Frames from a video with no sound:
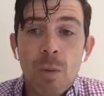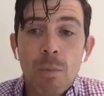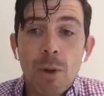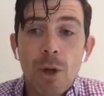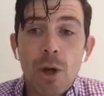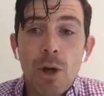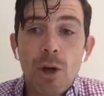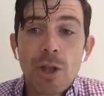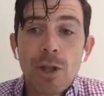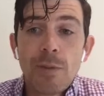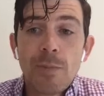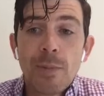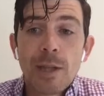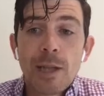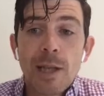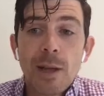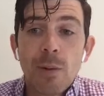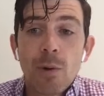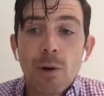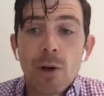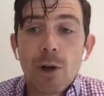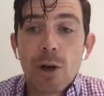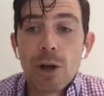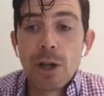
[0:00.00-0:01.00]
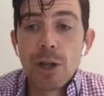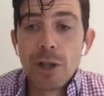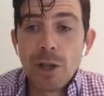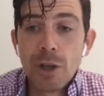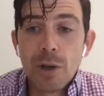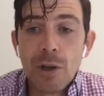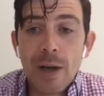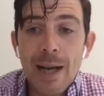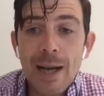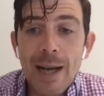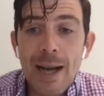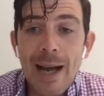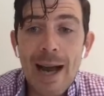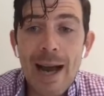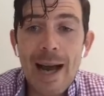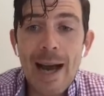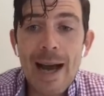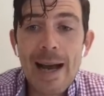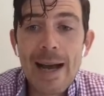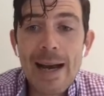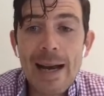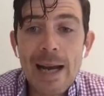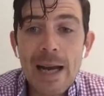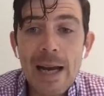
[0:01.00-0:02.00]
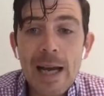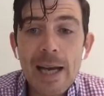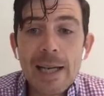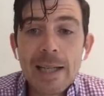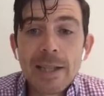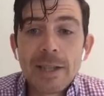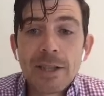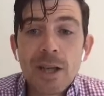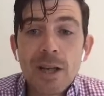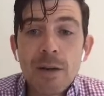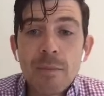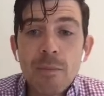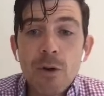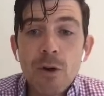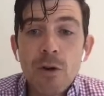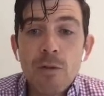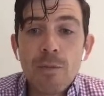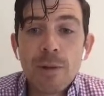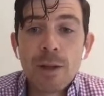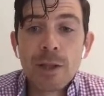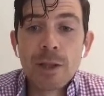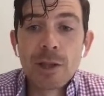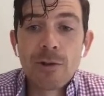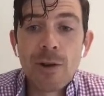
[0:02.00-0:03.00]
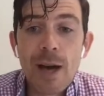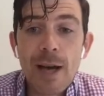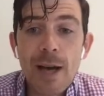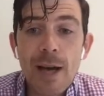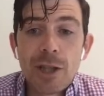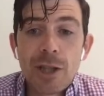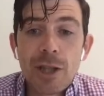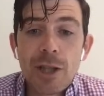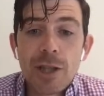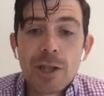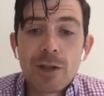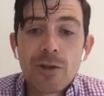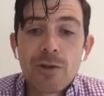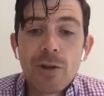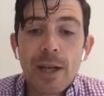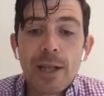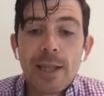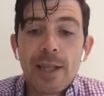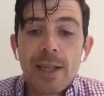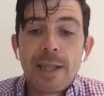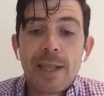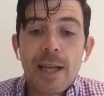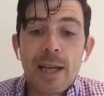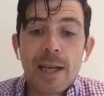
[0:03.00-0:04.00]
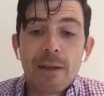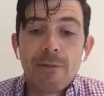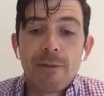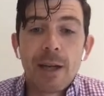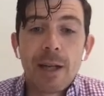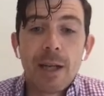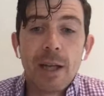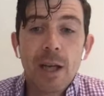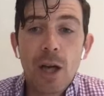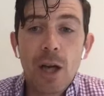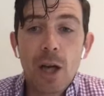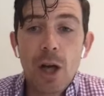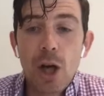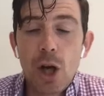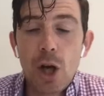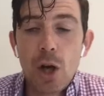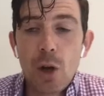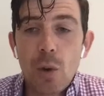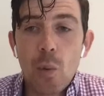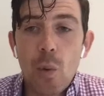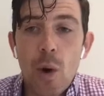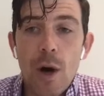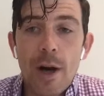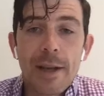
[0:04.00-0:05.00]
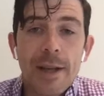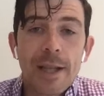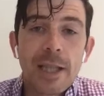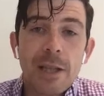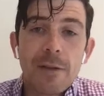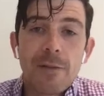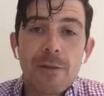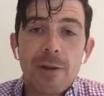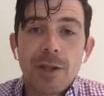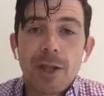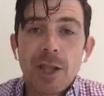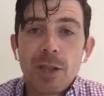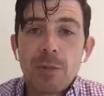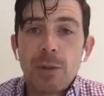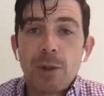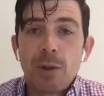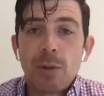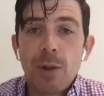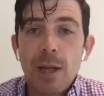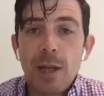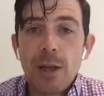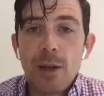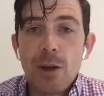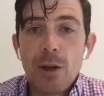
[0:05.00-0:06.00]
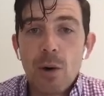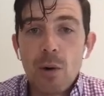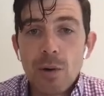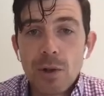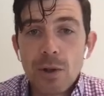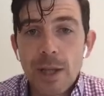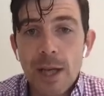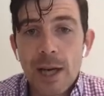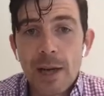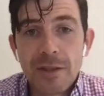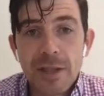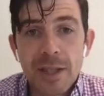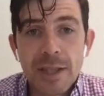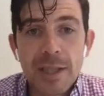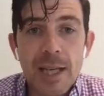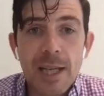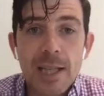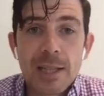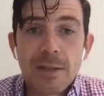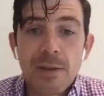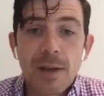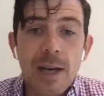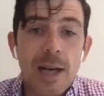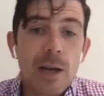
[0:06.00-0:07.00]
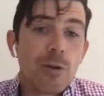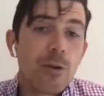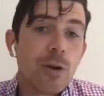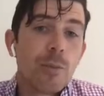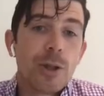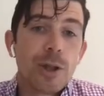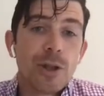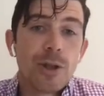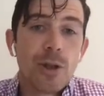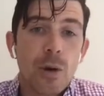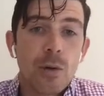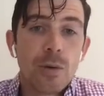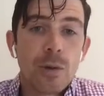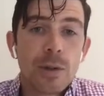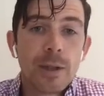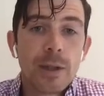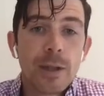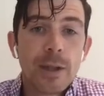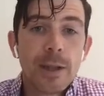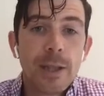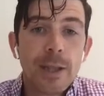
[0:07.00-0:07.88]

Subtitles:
But ultimately, we're looking to analyze their movement strategies and trying to identify what are the differences between those that have successful outcome and don't.